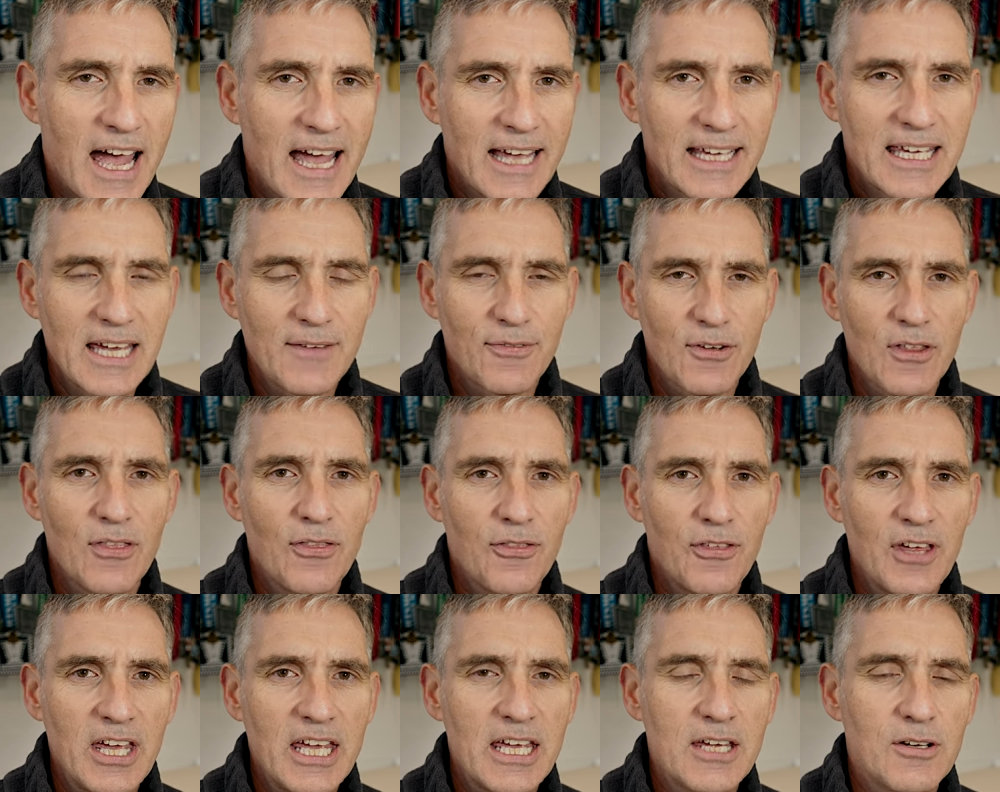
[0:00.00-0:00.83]
given
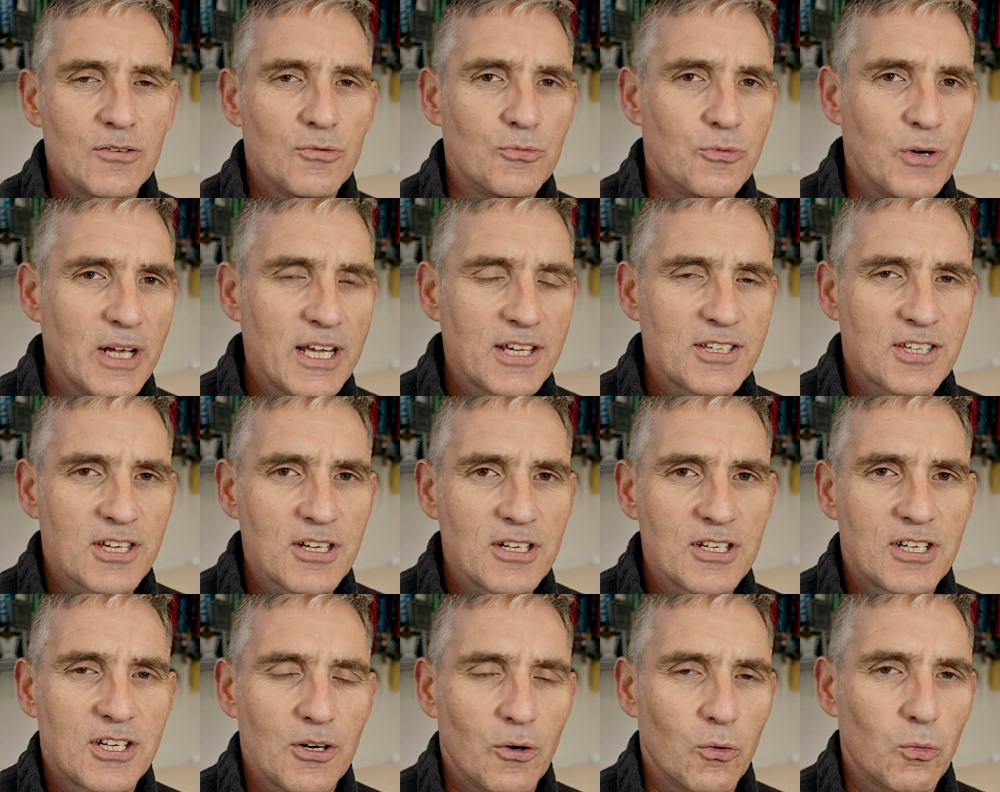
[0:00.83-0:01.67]
the
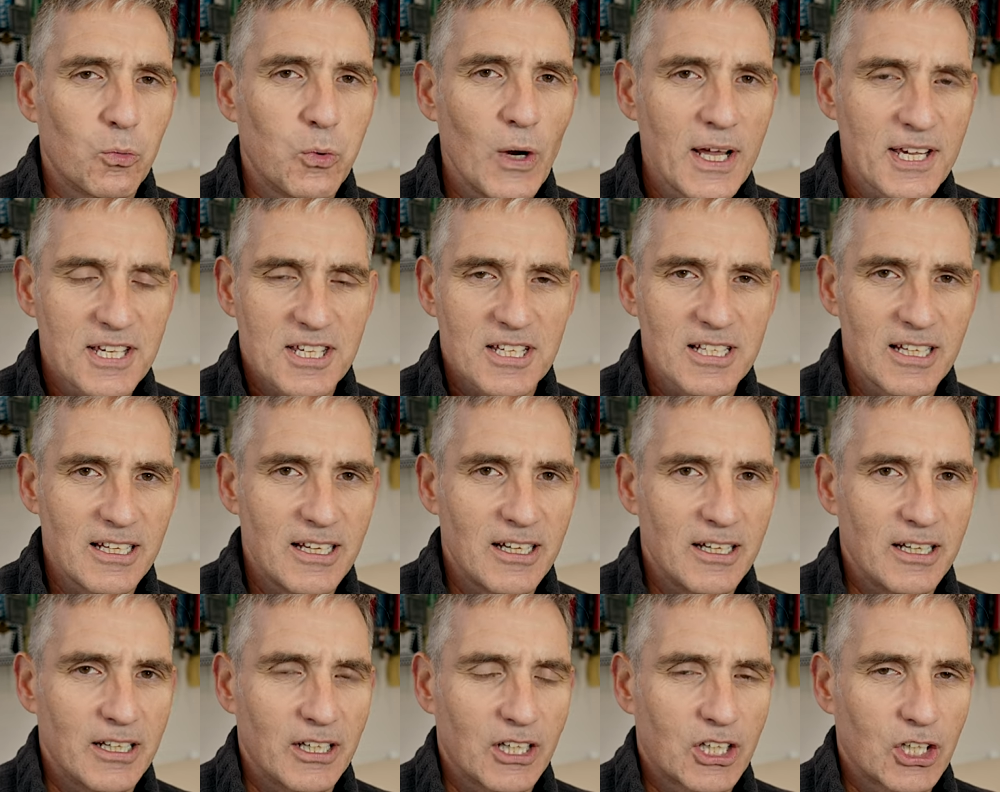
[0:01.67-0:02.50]
recent
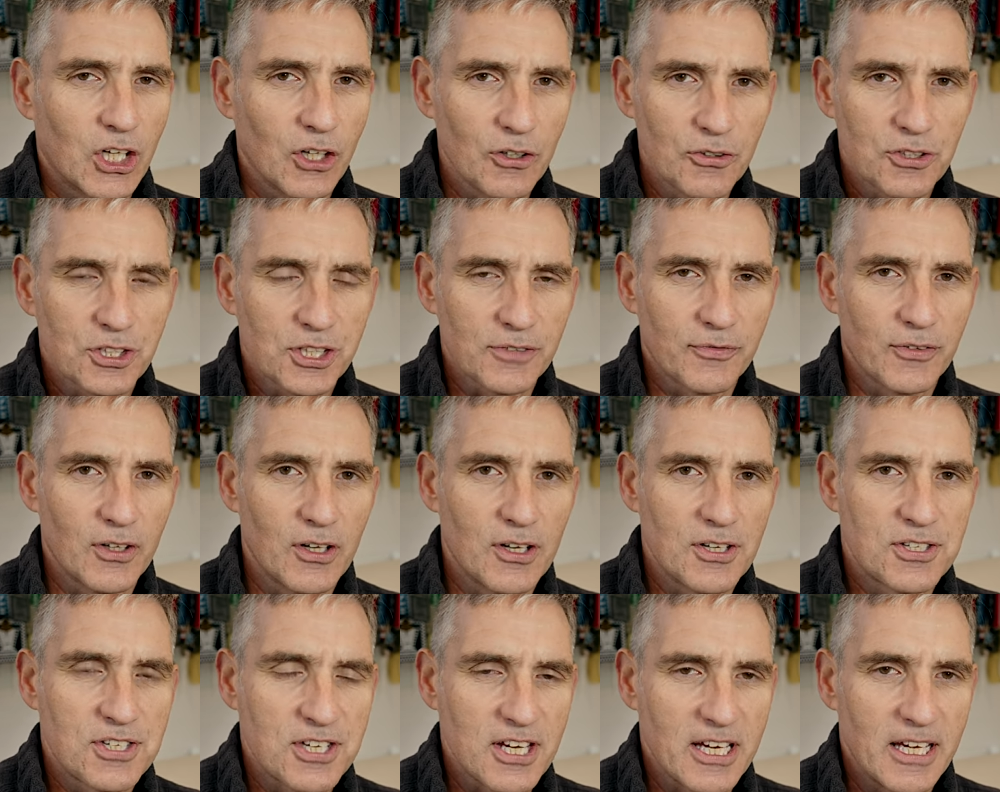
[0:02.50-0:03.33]
Whistler
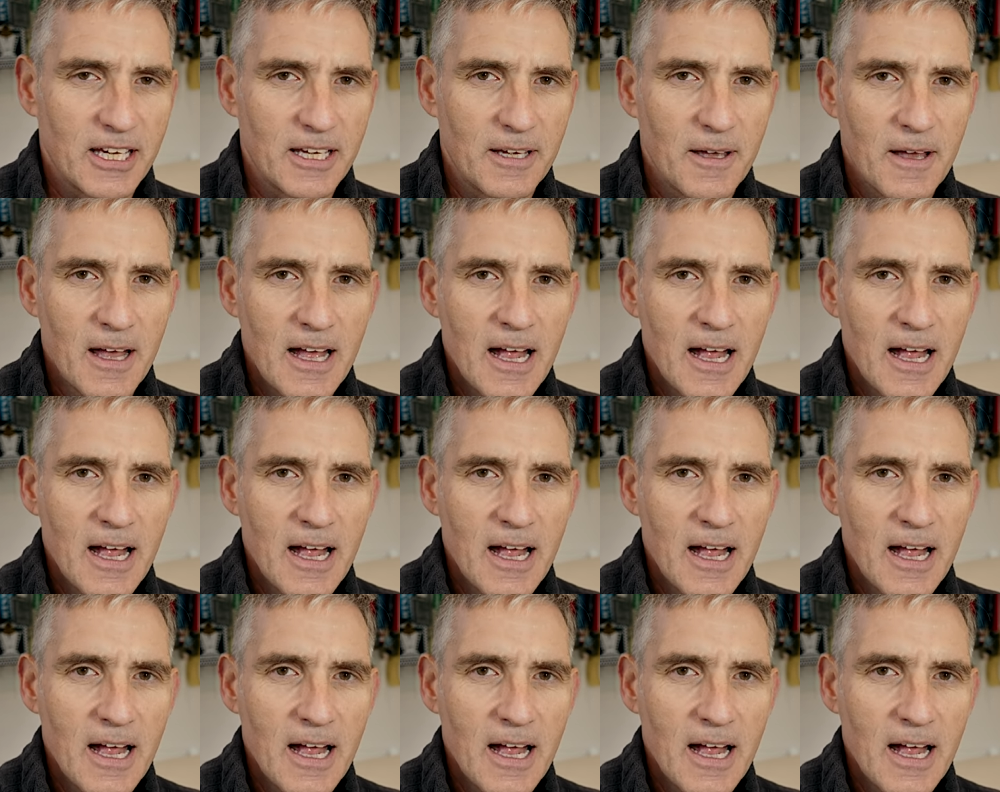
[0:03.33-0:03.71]
controversy.